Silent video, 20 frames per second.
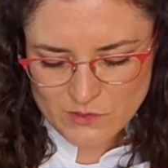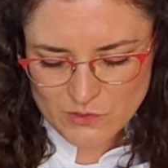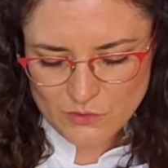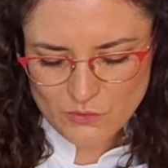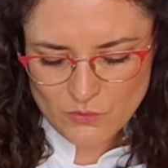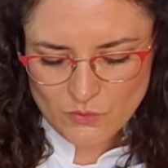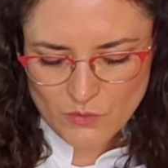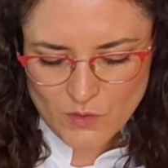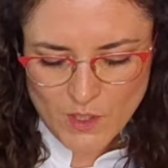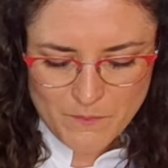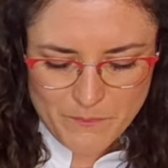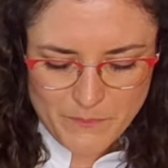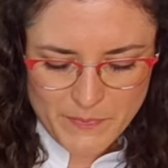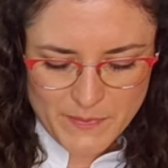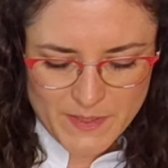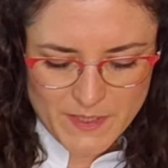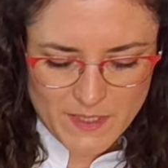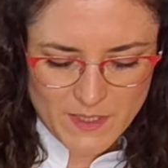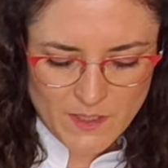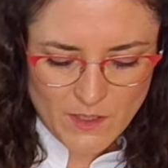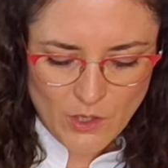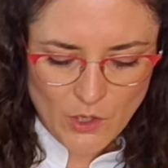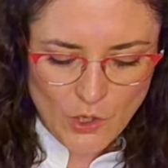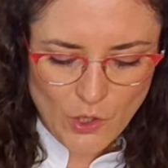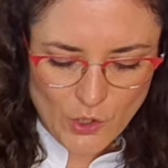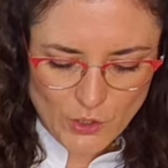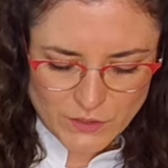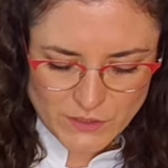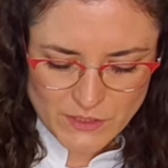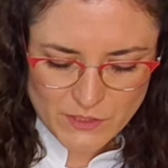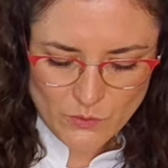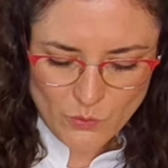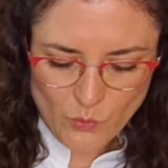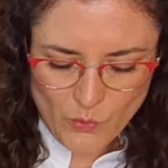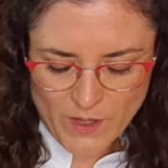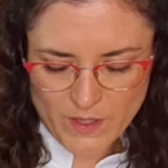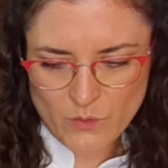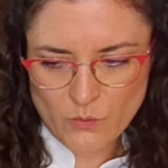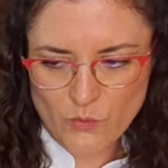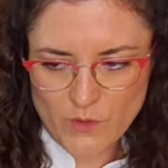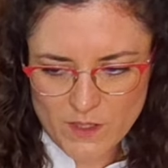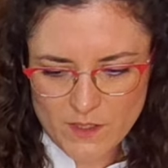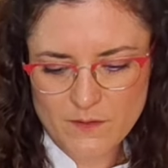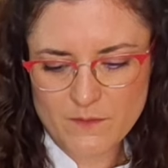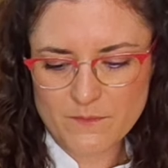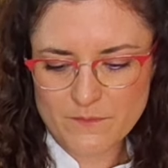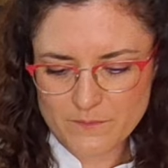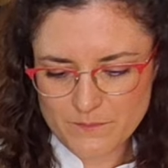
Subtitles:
to be hot when we